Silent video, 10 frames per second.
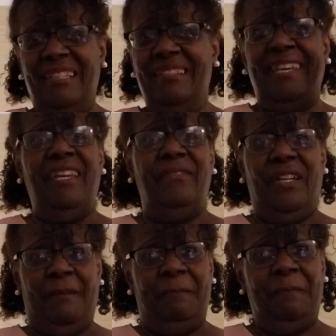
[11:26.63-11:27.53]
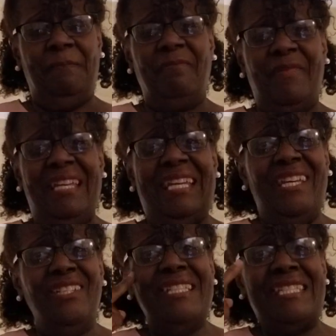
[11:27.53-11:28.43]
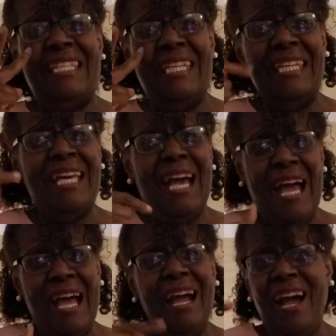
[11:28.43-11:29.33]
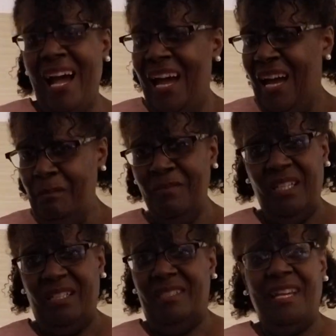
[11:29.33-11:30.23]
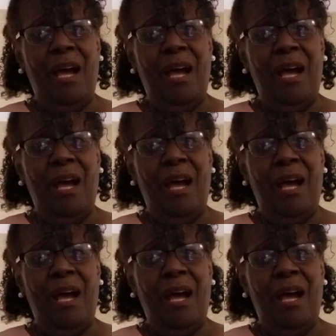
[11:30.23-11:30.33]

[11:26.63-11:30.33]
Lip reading: gave up. You see, I'm done.